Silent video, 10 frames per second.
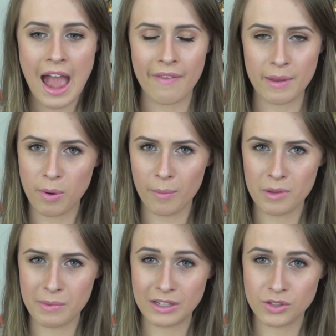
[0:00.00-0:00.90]
and then pop
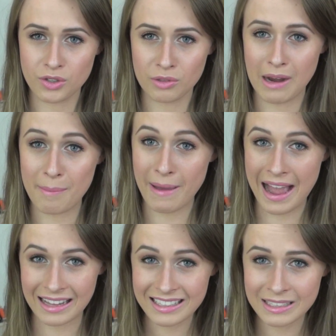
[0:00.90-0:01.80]
them into my
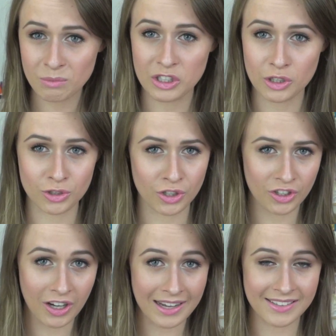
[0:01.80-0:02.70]
palette, which I'll show
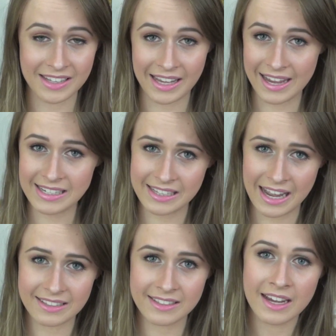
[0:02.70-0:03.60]
you guys at the end, and
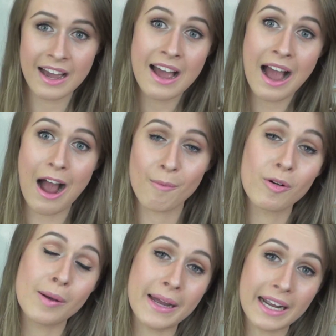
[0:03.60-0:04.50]
that's for
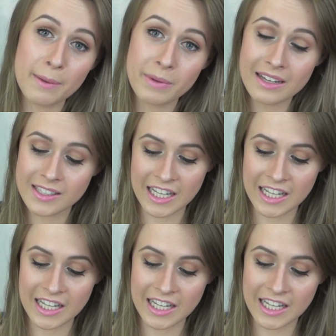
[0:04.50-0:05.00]
my makeup kit.